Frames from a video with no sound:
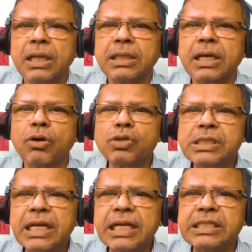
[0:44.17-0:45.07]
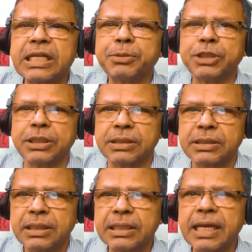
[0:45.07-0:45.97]
The constant
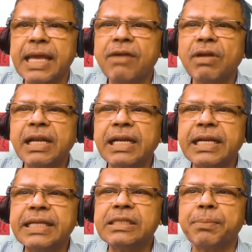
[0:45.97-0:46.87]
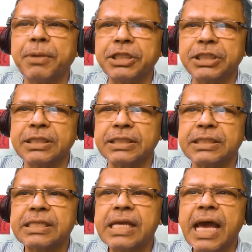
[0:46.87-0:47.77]
disruptions, the ever-increasing
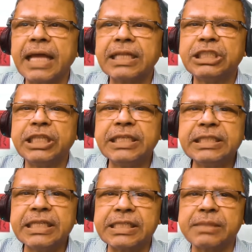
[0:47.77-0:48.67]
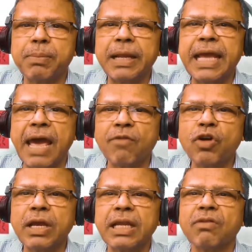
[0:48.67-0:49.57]
pressures, and the changes play
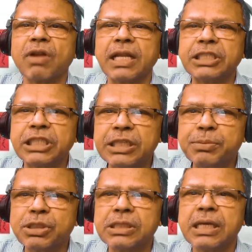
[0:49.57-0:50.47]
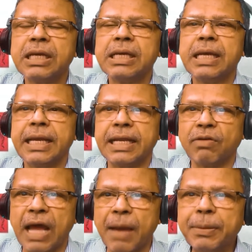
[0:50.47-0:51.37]
havoc in our relationships, in
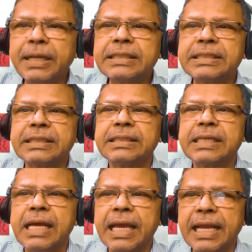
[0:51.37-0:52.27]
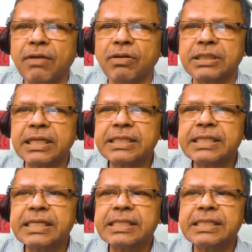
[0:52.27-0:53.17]
our happiness, in our
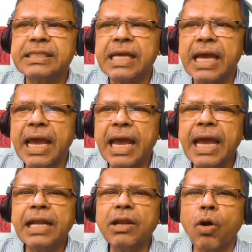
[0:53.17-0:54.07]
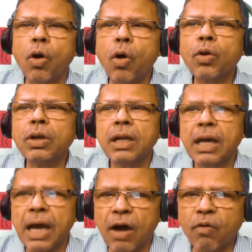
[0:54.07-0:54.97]
success, and
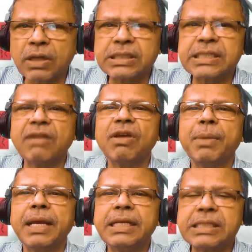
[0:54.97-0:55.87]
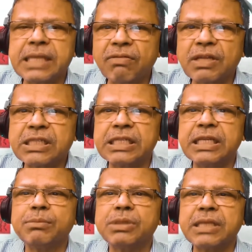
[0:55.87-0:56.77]
on our self-image,
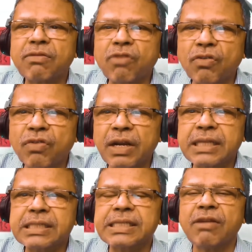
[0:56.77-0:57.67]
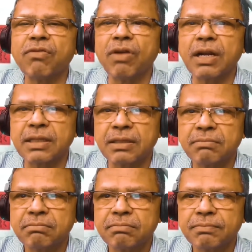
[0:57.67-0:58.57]
self-esteem, self-confidence, self-worth,
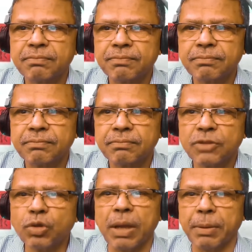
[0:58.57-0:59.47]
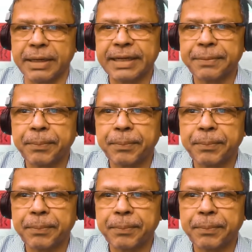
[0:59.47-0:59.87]
you name it,